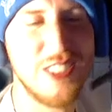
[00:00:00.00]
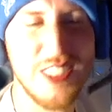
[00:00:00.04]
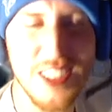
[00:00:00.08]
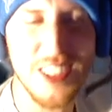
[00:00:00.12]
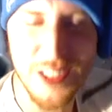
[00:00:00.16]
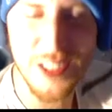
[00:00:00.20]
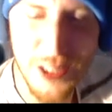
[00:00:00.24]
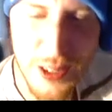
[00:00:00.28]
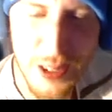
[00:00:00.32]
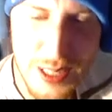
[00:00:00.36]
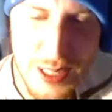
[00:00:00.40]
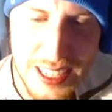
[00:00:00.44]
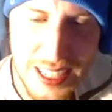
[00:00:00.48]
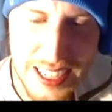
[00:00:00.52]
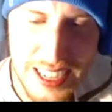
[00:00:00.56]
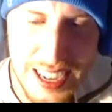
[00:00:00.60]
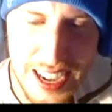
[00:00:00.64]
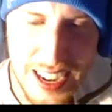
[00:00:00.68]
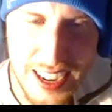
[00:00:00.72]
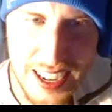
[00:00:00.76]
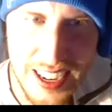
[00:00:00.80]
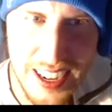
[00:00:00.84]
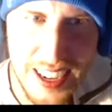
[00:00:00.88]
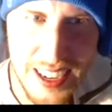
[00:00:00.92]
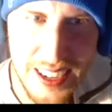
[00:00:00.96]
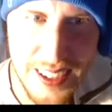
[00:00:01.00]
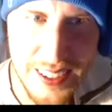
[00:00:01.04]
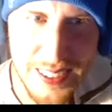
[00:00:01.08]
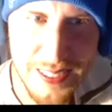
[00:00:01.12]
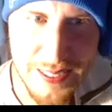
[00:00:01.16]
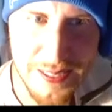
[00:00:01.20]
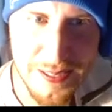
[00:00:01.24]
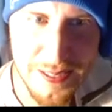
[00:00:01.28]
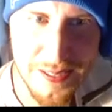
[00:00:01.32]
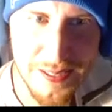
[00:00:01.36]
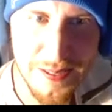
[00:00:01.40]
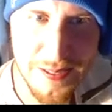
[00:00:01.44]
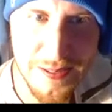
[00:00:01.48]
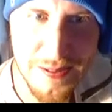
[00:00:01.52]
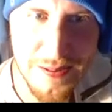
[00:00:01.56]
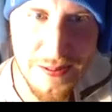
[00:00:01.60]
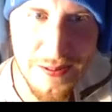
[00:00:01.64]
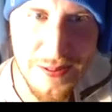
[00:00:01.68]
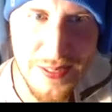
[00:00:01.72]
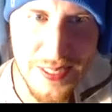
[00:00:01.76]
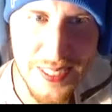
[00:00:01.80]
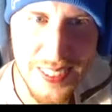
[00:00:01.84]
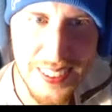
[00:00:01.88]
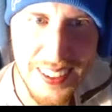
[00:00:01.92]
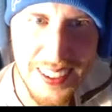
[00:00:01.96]
And you know what? She
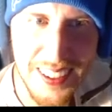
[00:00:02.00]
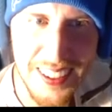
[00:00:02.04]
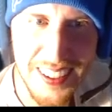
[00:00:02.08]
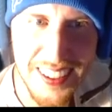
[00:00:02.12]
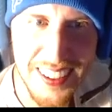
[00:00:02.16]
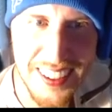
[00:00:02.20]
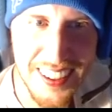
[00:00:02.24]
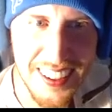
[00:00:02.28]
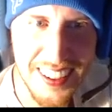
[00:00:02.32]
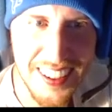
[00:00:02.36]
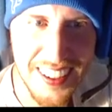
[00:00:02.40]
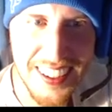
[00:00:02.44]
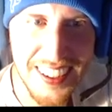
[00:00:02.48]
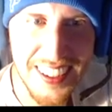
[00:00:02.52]
deserves that